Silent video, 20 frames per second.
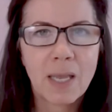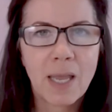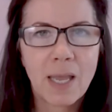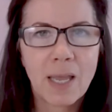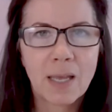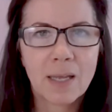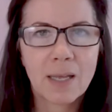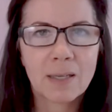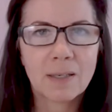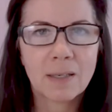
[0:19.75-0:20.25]

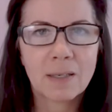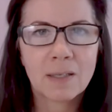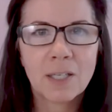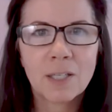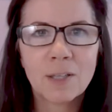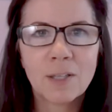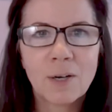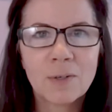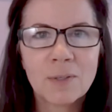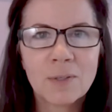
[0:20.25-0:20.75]
And
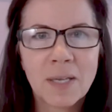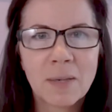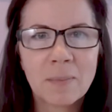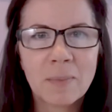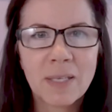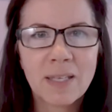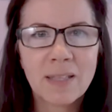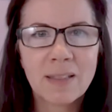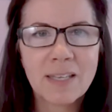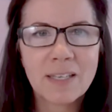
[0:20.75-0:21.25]
hello,
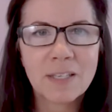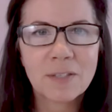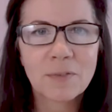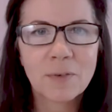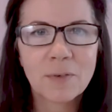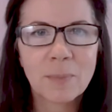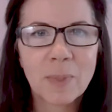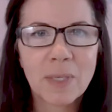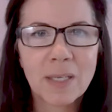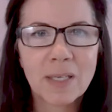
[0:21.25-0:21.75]
Debbie. Thanks
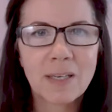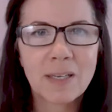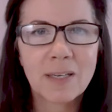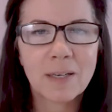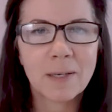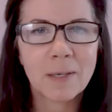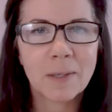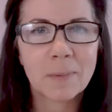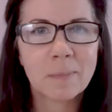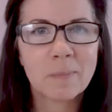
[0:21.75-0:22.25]
for being
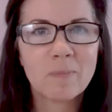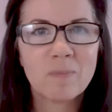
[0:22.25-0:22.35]
here.